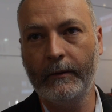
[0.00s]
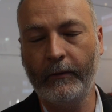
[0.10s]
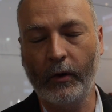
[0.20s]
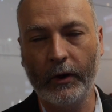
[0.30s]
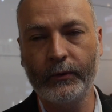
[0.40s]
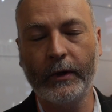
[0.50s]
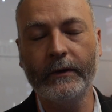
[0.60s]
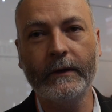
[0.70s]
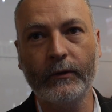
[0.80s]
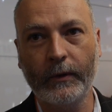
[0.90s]

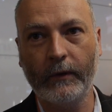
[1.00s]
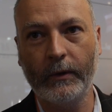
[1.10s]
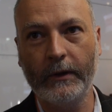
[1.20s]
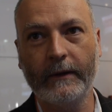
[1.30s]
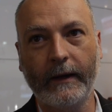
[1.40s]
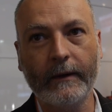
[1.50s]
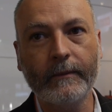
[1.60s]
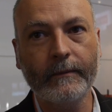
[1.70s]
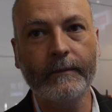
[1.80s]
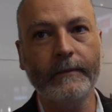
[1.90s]
400s that we are running there.
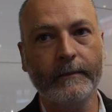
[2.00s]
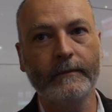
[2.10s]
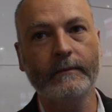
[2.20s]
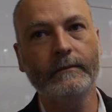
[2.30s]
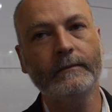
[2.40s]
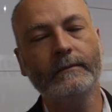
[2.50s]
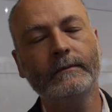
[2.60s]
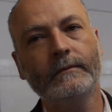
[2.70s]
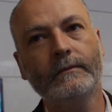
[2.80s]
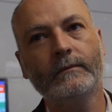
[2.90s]
And uh,
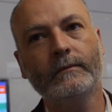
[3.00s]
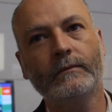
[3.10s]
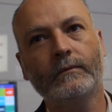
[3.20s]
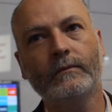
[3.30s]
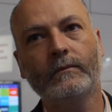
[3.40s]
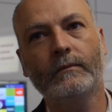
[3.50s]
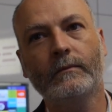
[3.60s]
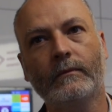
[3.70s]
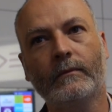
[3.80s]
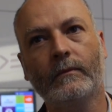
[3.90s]
what kind of codecs
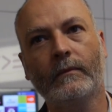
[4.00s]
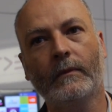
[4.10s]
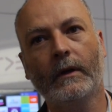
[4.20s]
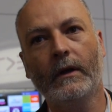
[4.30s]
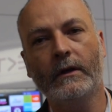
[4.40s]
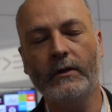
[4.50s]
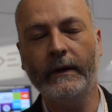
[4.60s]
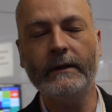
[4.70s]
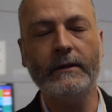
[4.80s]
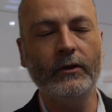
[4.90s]
are supported? So it's a